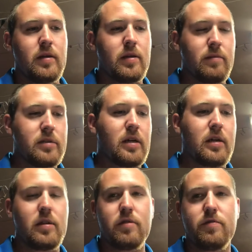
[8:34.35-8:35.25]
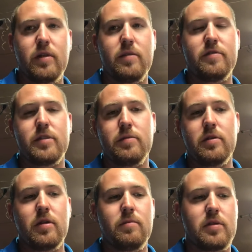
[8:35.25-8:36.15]
Second, the flight
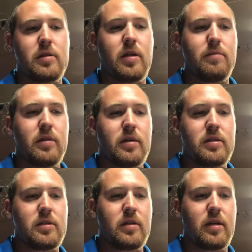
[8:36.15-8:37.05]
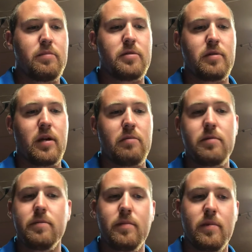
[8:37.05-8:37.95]
visibility must not be less than that prescribed
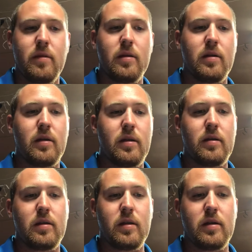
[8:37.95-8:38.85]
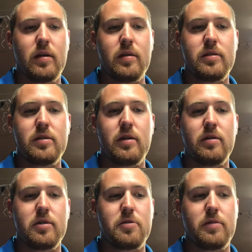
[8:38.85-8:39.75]
than in the standard
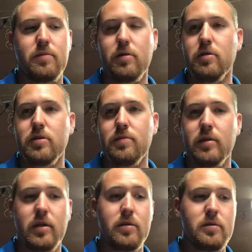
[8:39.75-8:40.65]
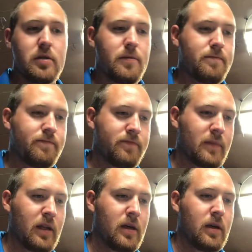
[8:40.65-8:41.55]
instrument approach being used.
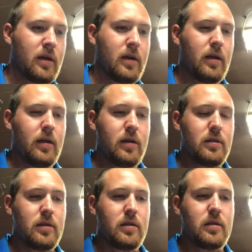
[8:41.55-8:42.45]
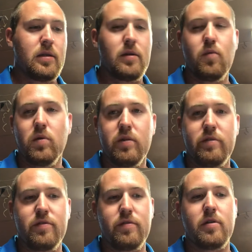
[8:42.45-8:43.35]
And then one of
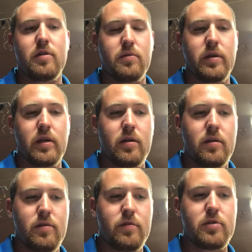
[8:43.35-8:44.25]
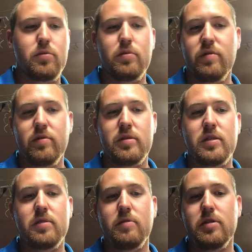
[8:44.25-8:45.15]
the following visual
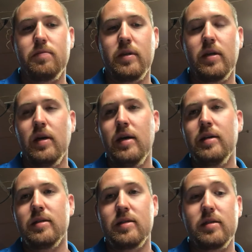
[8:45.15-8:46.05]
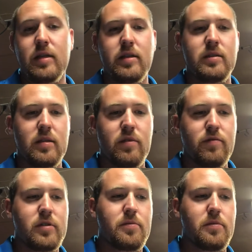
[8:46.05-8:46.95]
references must be distinctly
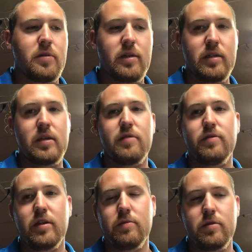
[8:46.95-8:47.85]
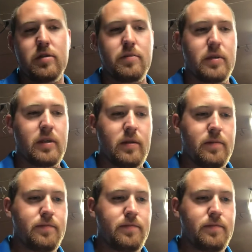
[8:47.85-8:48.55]
visible and identifiable to the pilot.